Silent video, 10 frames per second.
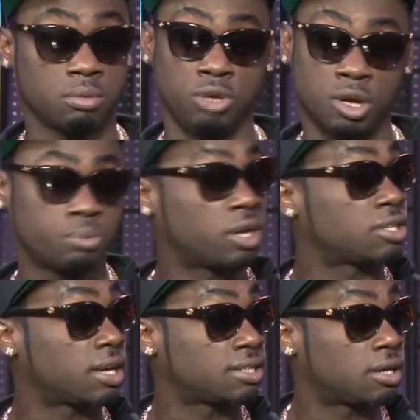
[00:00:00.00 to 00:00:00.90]
Big up
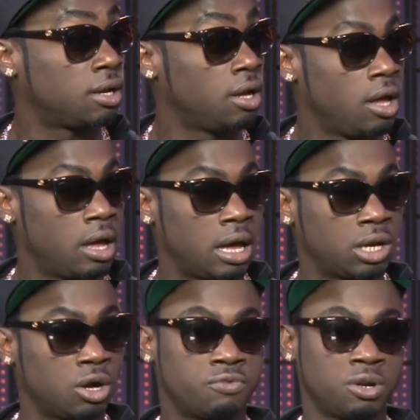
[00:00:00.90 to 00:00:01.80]
Roskessa,
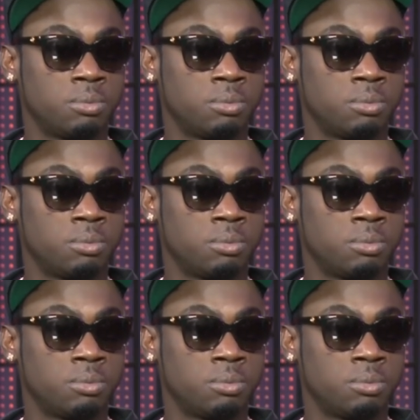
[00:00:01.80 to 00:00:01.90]
and off of